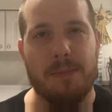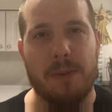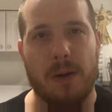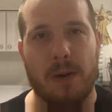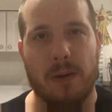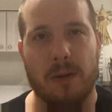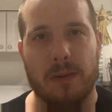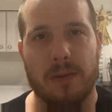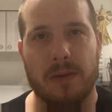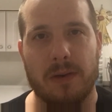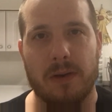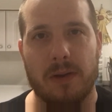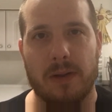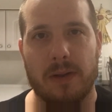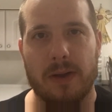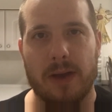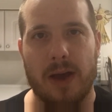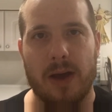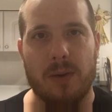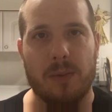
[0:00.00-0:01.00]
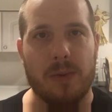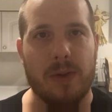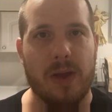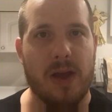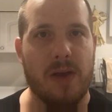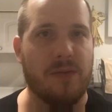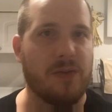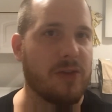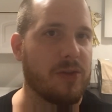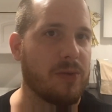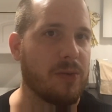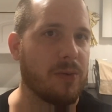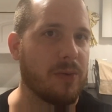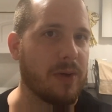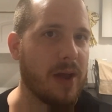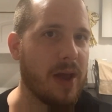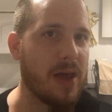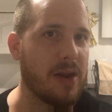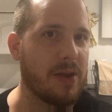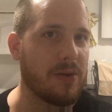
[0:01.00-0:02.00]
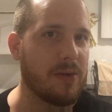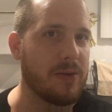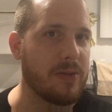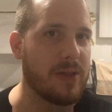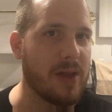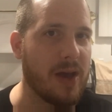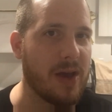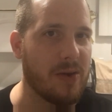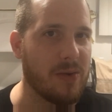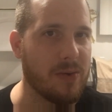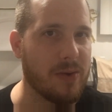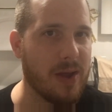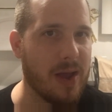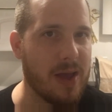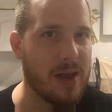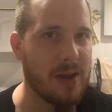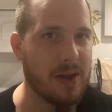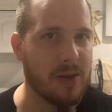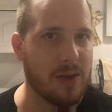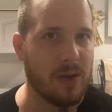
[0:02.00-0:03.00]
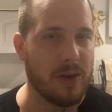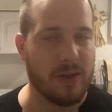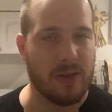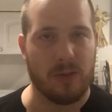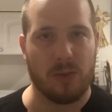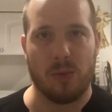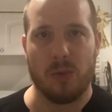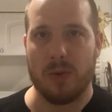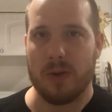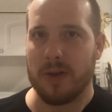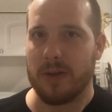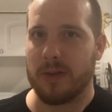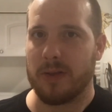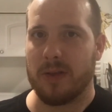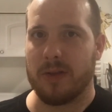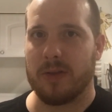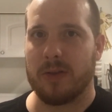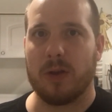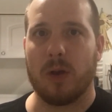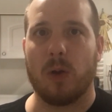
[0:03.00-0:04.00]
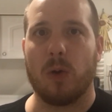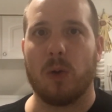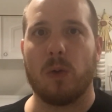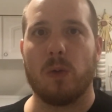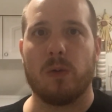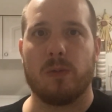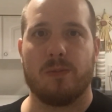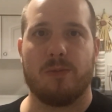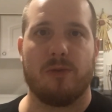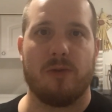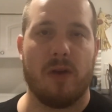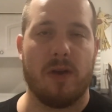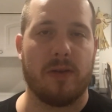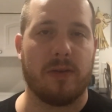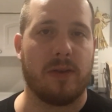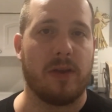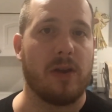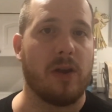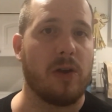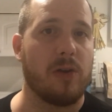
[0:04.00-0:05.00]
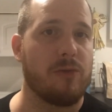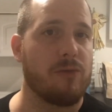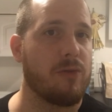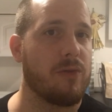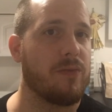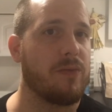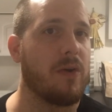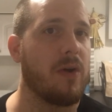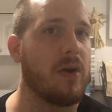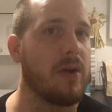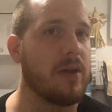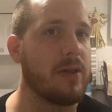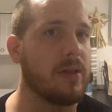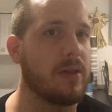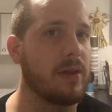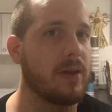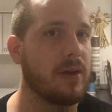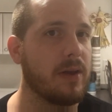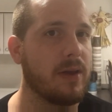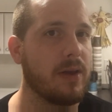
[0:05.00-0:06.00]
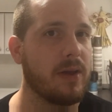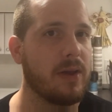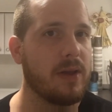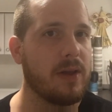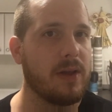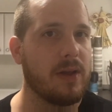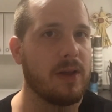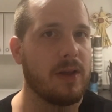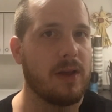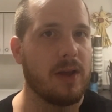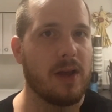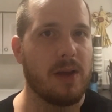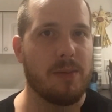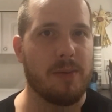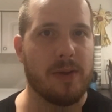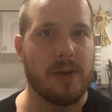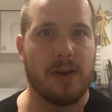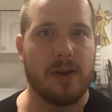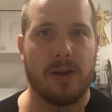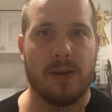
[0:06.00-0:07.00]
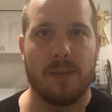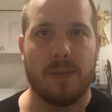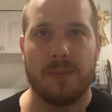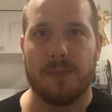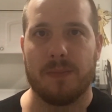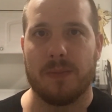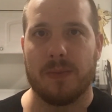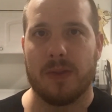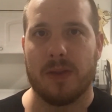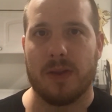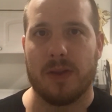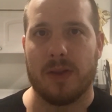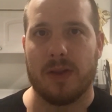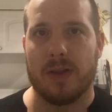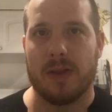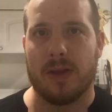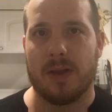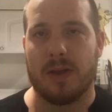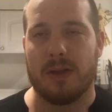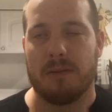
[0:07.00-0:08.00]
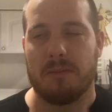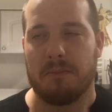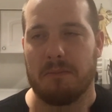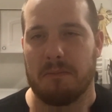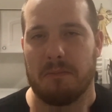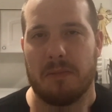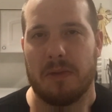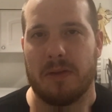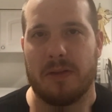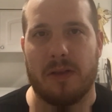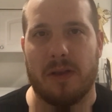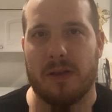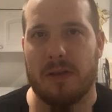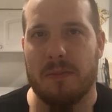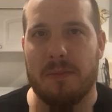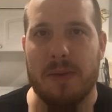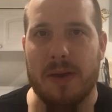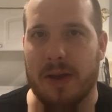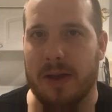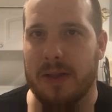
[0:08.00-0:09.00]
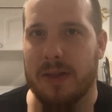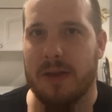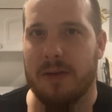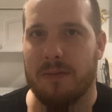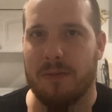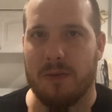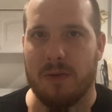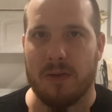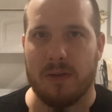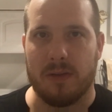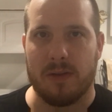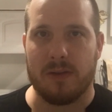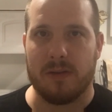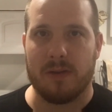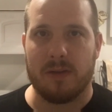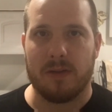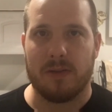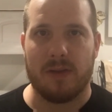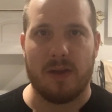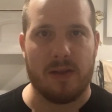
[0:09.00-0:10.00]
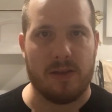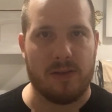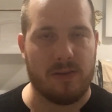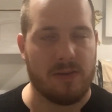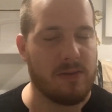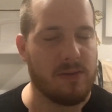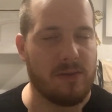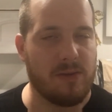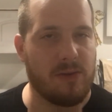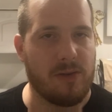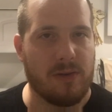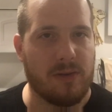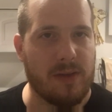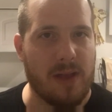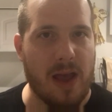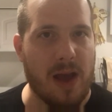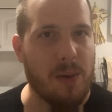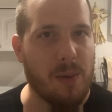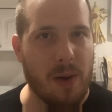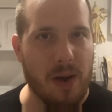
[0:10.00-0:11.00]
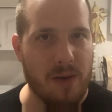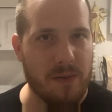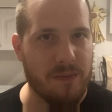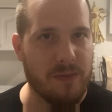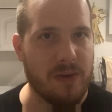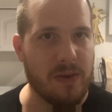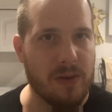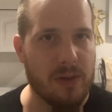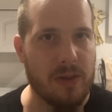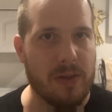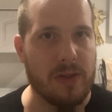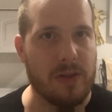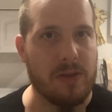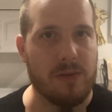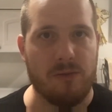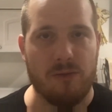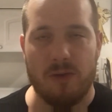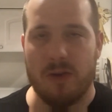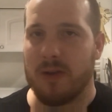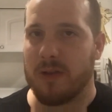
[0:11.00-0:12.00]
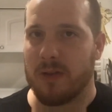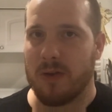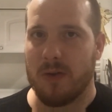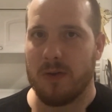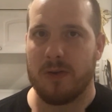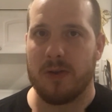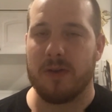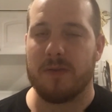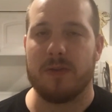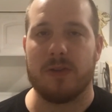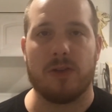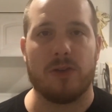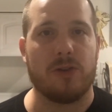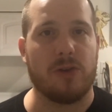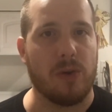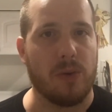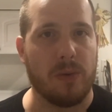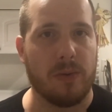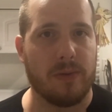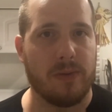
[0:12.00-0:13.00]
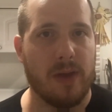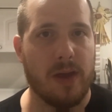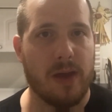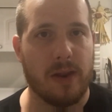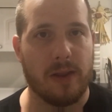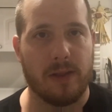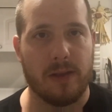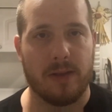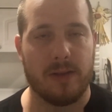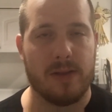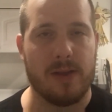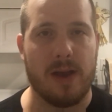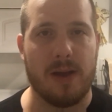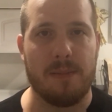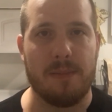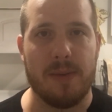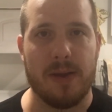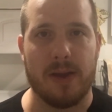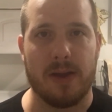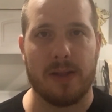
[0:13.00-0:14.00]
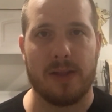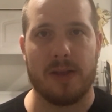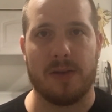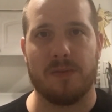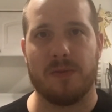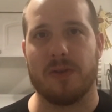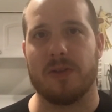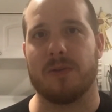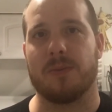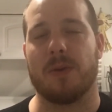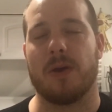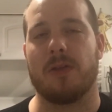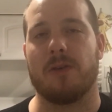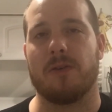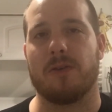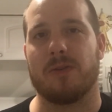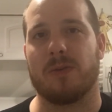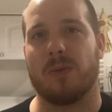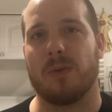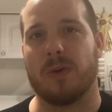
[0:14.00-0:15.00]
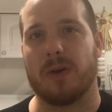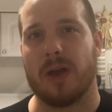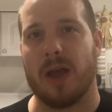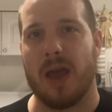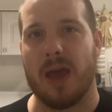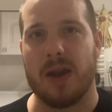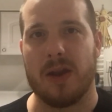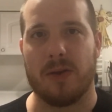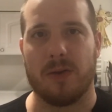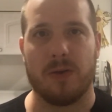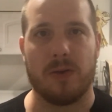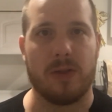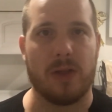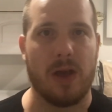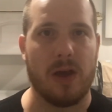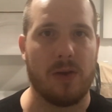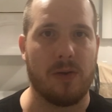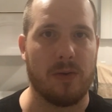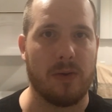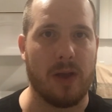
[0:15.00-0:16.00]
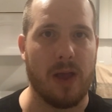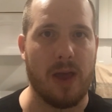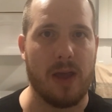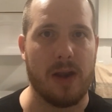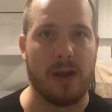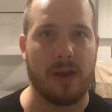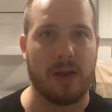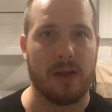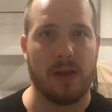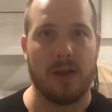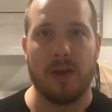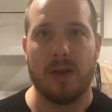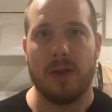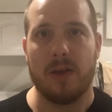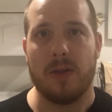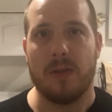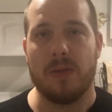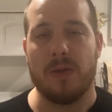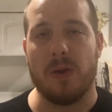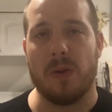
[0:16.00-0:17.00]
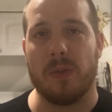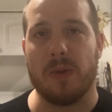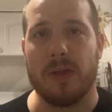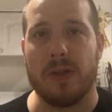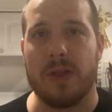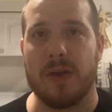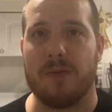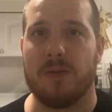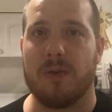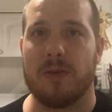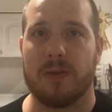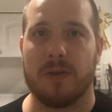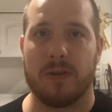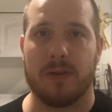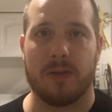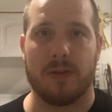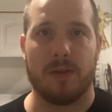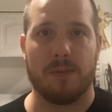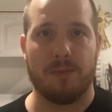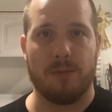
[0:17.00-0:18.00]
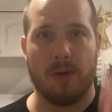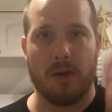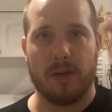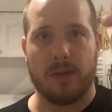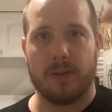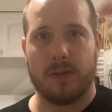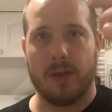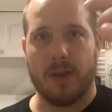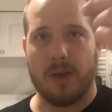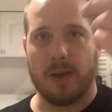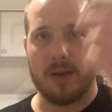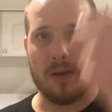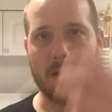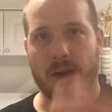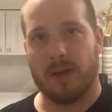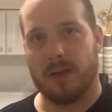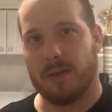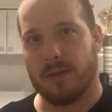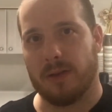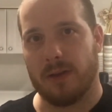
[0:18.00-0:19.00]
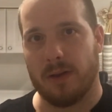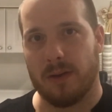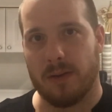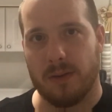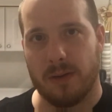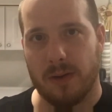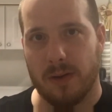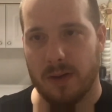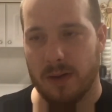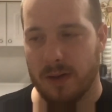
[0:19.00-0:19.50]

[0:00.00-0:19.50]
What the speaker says: personally, I don't care if it's organic or not organic, as long as it's cold pressed and unrefined. I mean, it doesn't make a difference. That's just how I feel, and research even shows that. It does not make a difference whether it's organic or not organic. The only difference is the price tag. So,